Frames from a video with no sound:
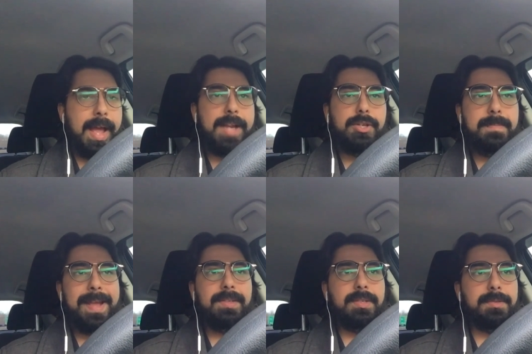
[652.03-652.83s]
And she
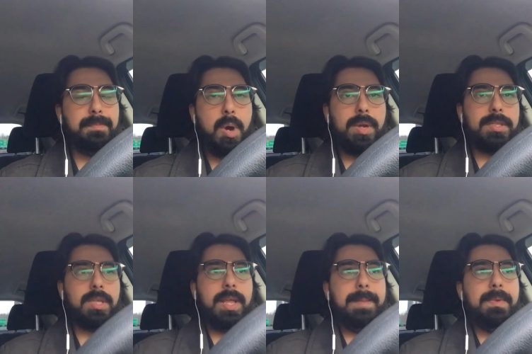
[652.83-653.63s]
makes this bogus
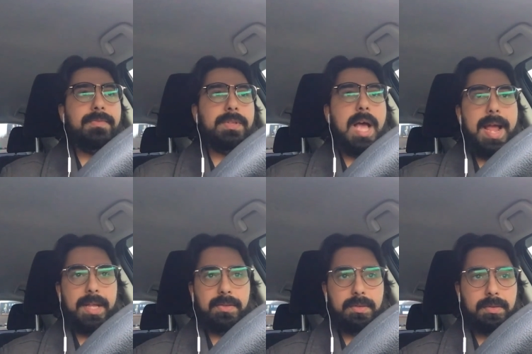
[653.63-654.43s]
claim of
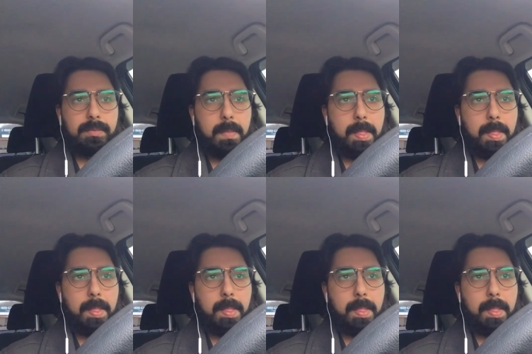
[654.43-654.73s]
science.